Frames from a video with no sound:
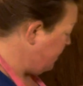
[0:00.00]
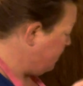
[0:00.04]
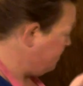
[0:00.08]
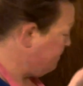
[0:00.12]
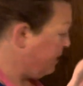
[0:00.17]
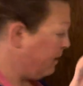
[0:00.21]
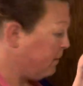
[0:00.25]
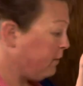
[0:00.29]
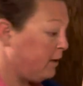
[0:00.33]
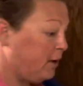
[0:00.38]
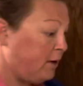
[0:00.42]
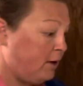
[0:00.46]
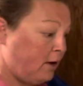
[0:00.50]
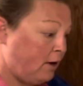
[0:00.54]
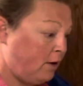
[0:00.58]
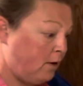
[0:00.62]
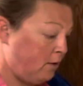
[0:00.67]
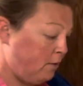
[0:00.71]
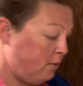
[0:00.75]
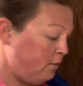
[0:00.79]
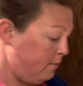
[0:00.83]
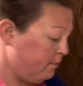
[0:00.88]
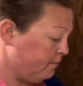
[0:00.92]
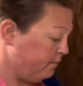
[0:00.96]
you might wanna
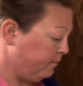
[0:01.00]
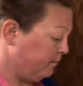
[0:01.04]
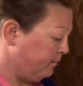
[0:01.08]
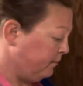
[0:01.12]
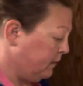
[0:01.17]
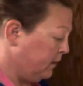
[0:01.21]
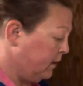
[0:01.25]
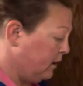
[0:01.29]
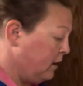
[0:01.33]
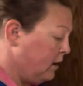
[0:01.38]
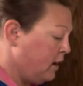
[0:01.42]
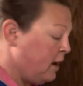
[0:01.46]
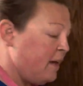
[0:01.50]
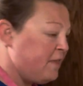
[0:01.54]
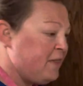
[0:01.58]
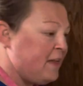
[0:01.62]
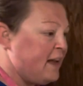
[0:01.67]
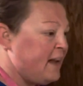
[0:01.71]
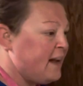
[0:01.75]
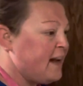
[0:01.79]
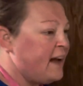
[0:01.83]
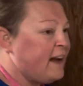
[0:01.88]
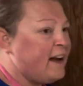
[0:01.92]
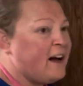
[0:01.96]
know. I
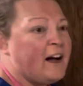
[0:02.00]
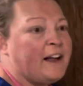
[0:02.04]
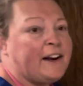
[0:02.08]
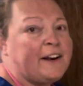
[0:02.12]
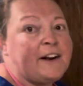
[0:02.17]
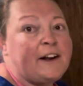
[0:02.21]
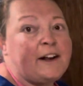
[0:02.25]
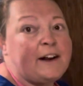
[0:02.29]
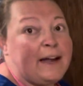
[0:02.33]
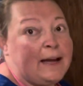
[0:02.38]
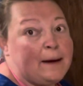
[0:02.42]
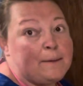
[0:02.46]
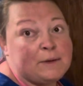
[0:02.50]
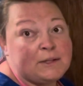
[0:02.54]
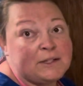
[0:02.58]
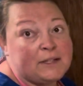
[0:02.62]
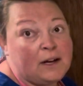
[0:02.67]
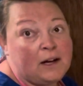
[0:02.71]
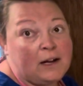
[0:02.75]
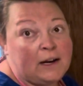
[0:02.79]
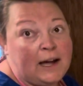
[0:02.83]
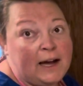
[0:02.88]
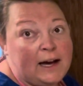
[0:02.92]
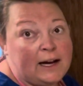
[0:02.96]
think I got it on
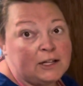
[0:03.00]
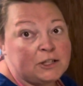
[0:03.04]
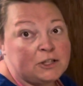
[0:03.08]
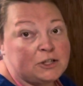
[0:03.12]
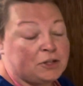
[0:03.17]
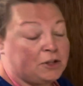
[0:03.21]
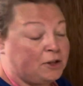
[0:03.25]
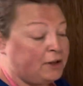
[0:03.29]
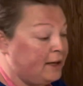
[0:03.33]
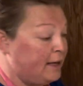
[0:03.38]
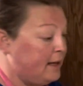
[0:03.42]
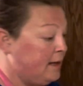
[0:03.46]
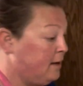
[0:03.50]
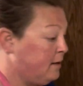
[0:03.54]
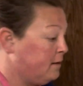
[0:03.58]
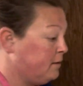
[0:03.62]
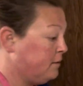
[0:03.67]
Amazon, actually.